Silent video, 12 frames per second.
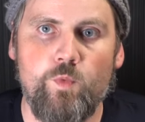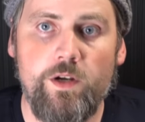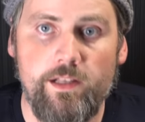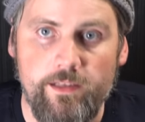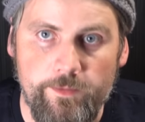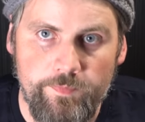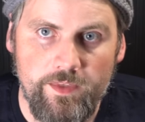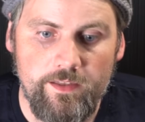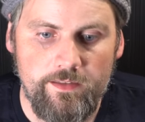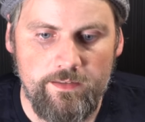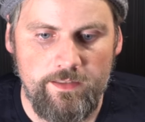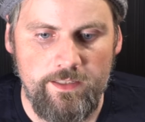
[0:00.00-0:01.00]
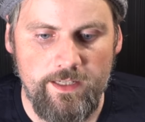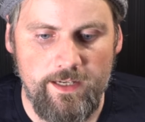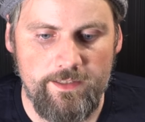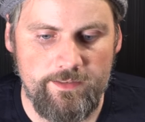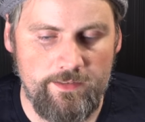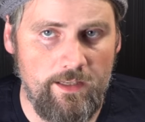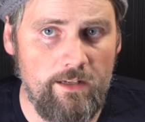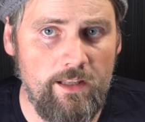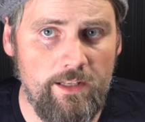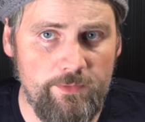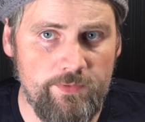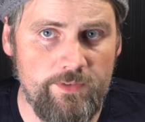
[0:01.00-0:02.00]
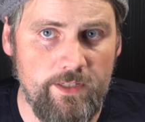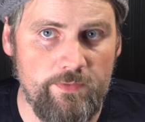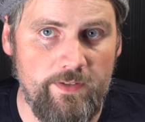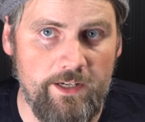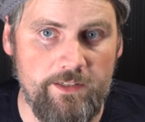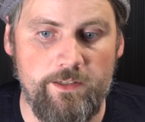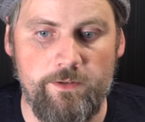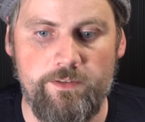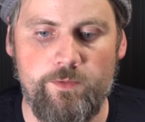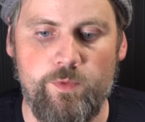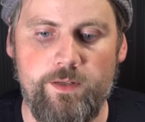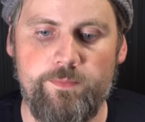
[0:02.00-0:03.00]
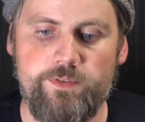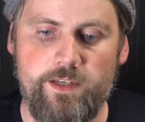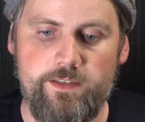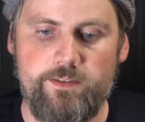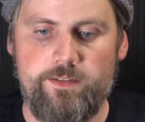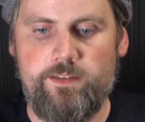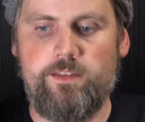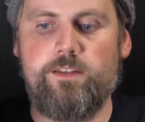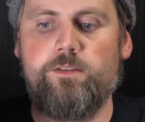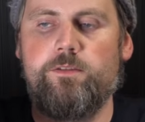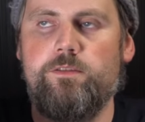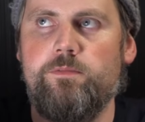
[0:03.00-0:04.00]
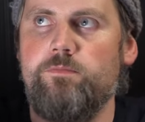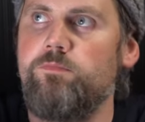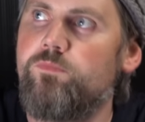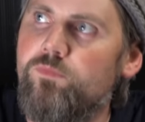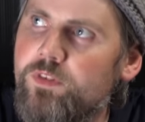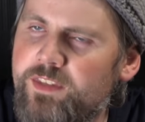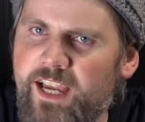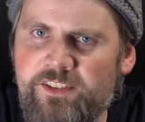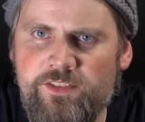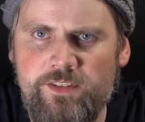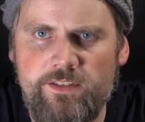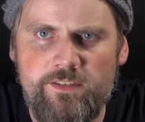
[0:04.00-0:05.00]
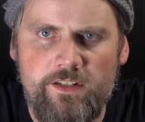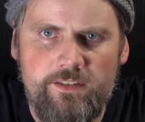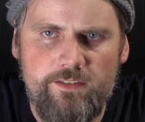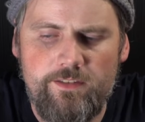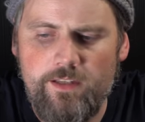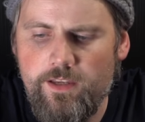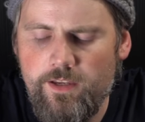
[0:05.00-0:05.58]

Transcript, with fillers: Well, he has a lot of stuff actually on the website uh, or the Etsy site.